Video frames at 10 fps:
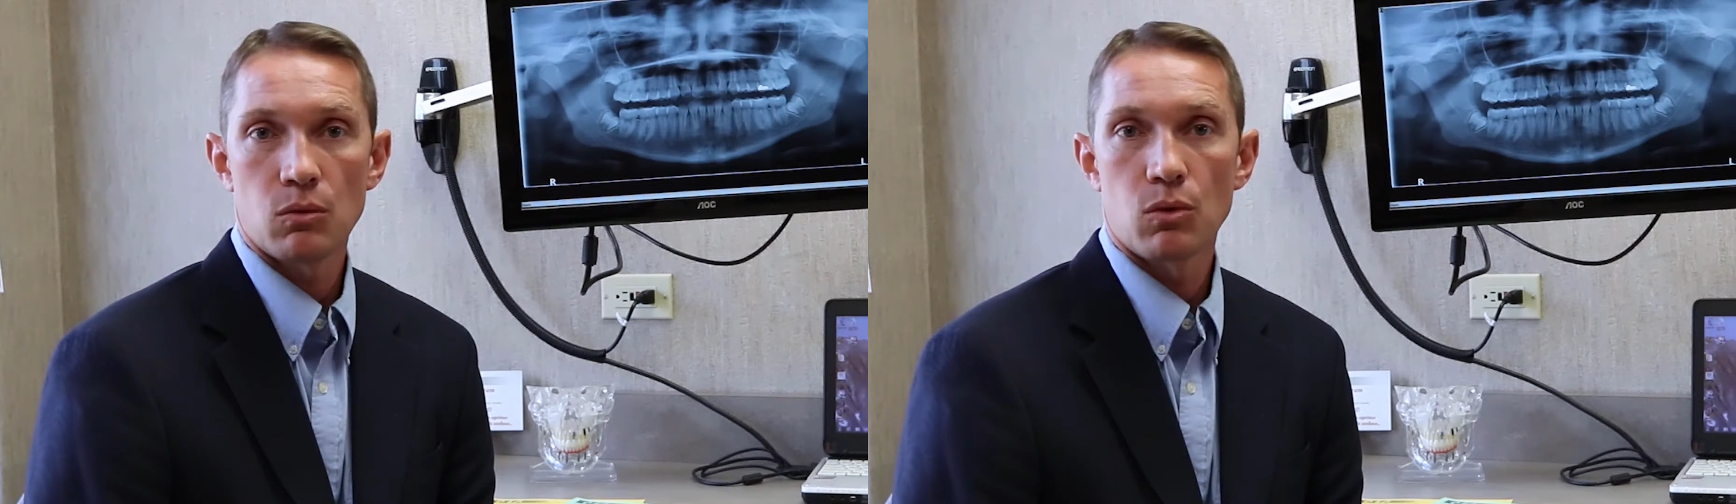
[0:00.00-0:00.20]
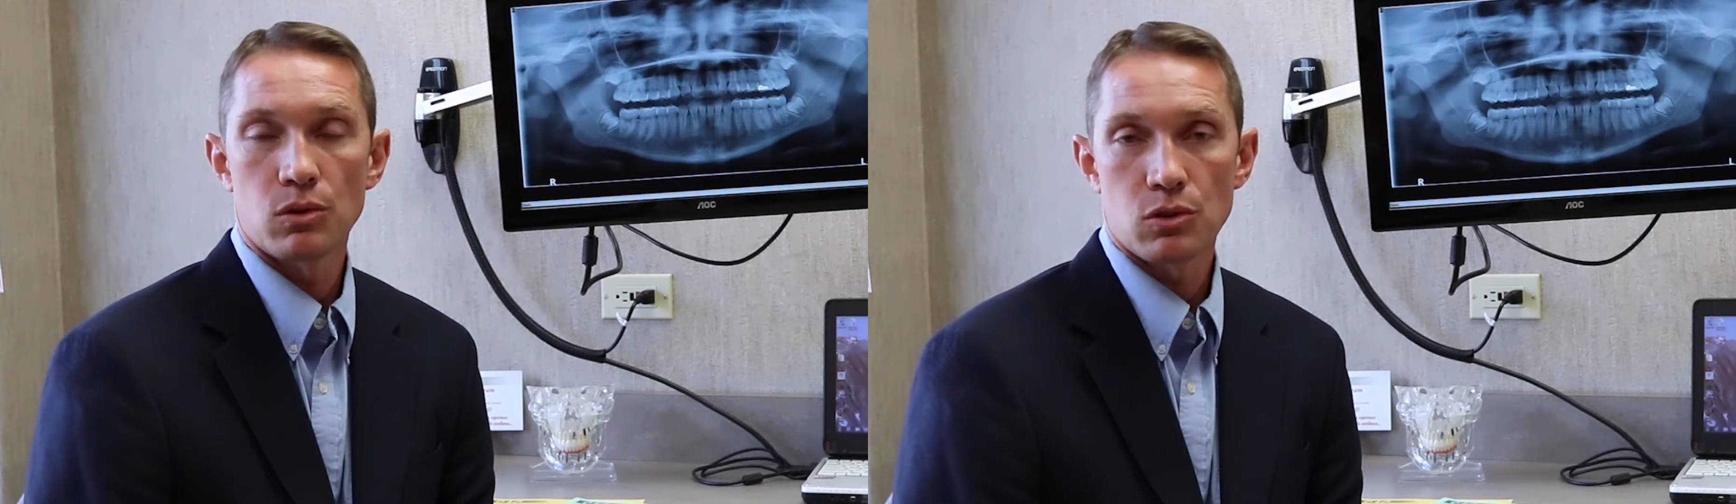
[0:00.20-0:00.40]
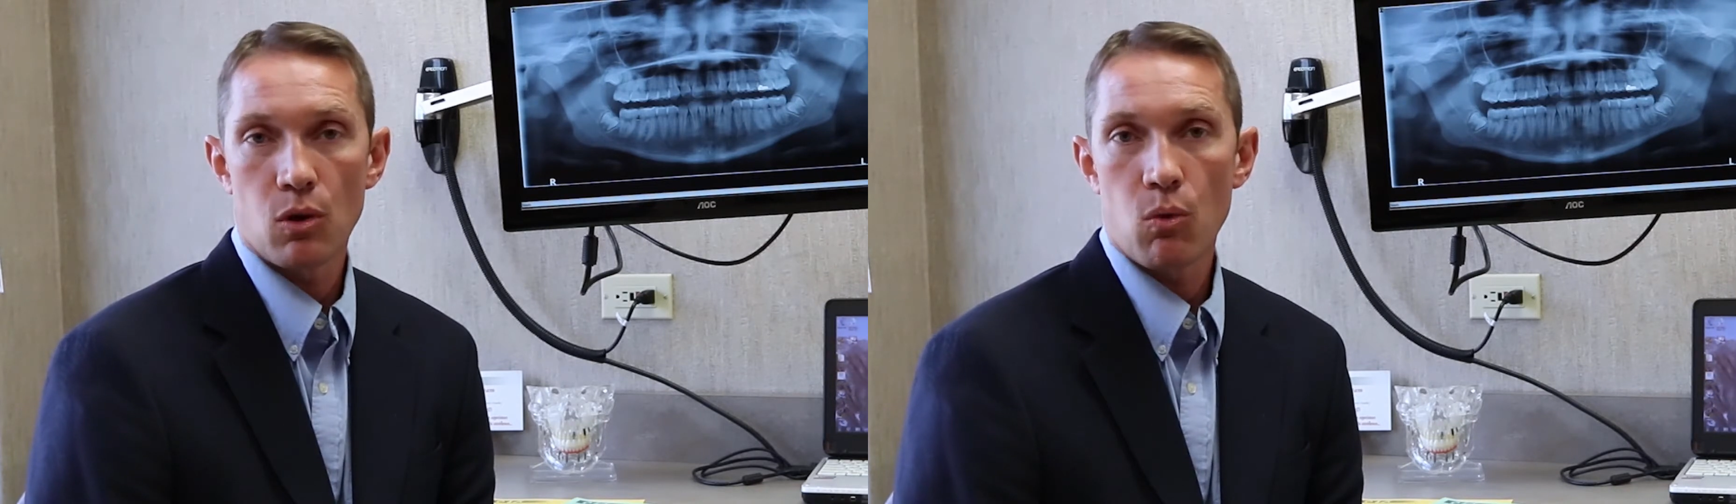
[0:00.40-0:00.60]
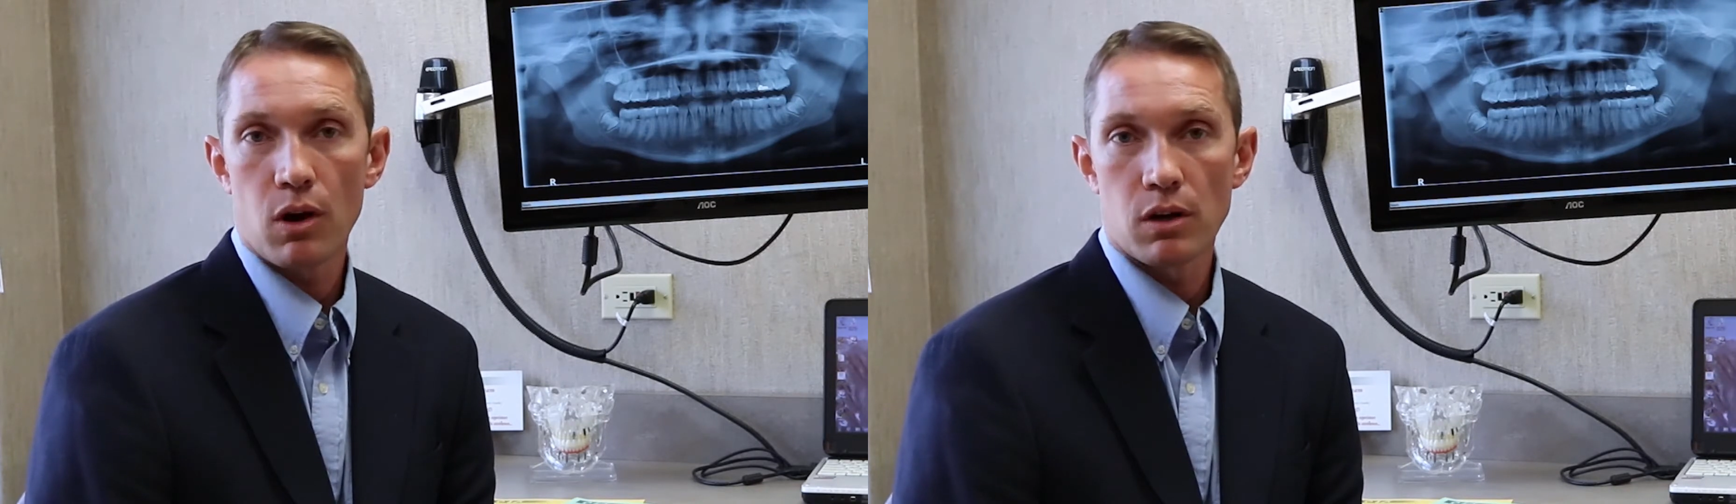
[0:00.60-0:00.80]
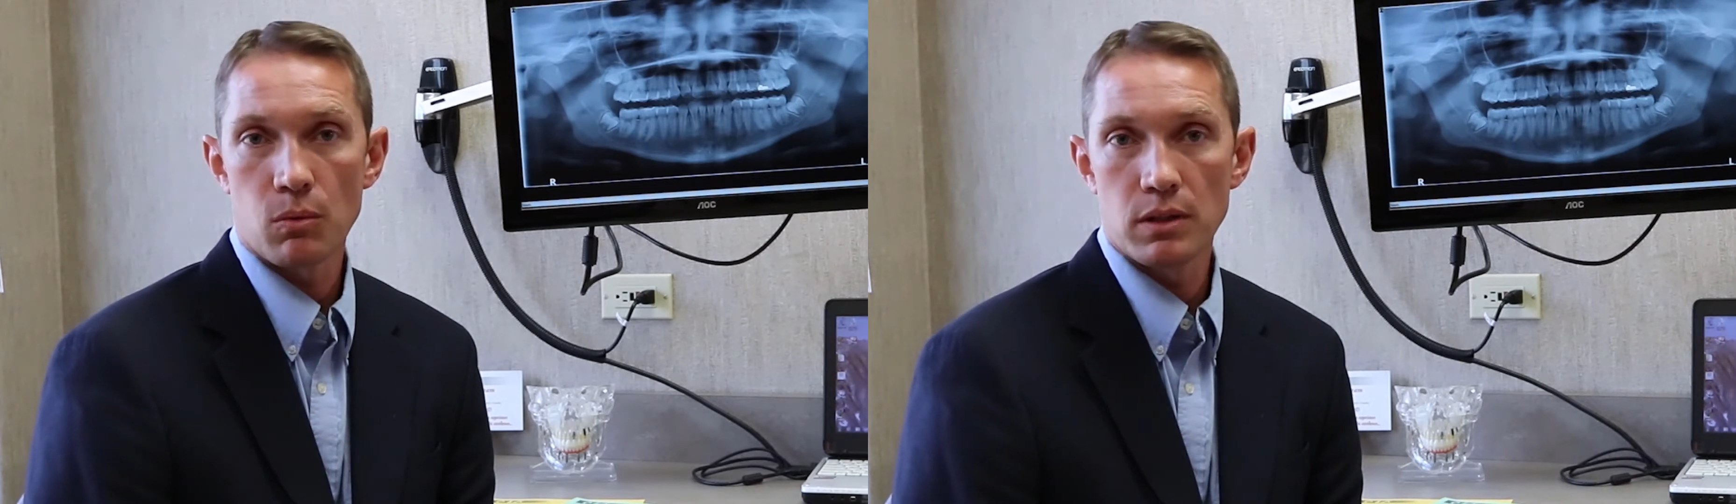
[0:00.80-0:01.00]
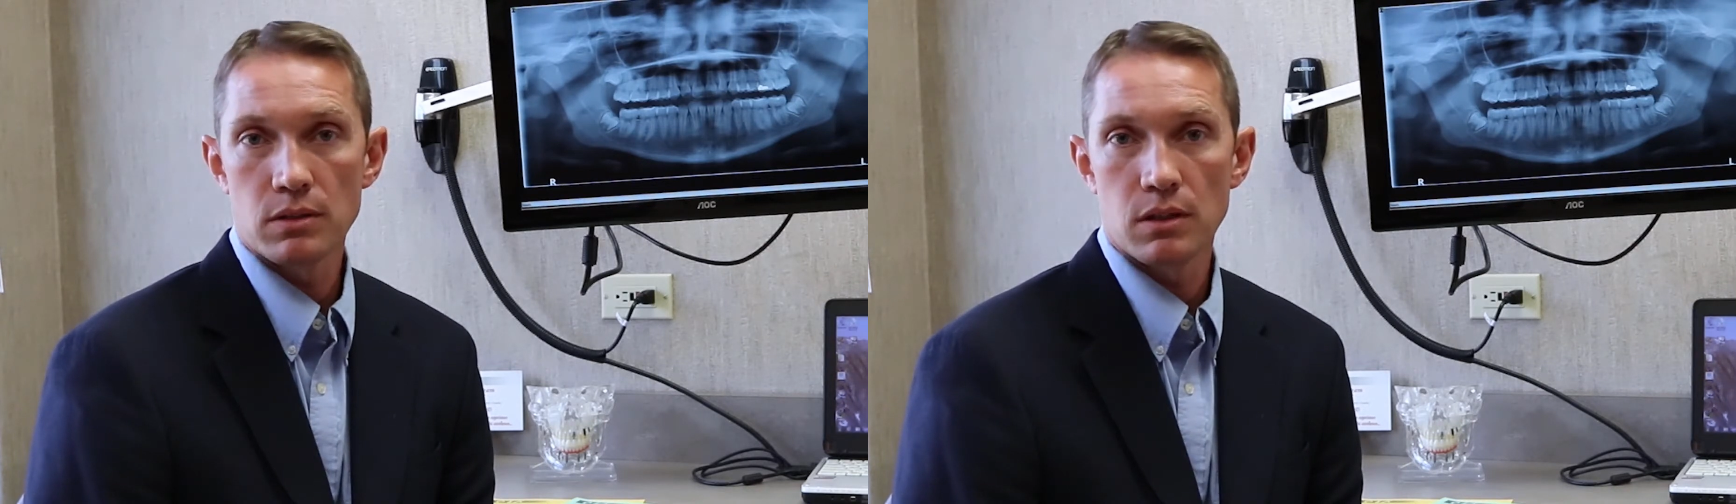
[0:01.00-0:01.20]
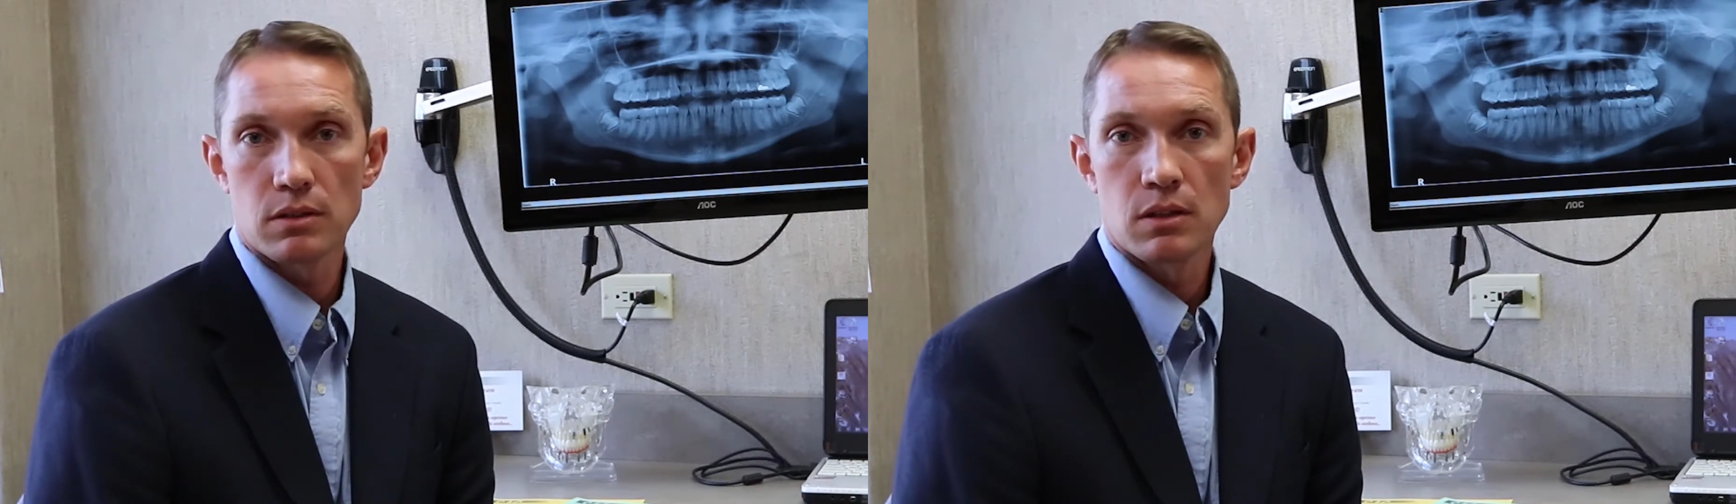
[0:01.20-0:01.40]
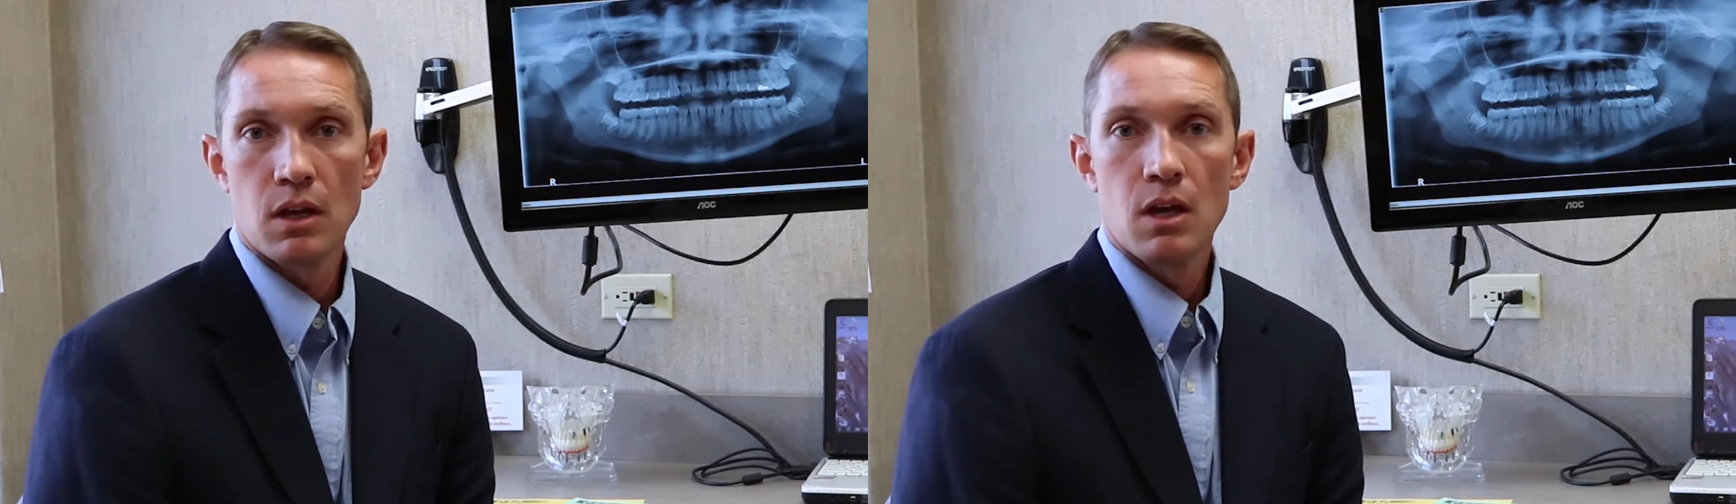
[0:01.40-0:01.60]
or saltwater rinses,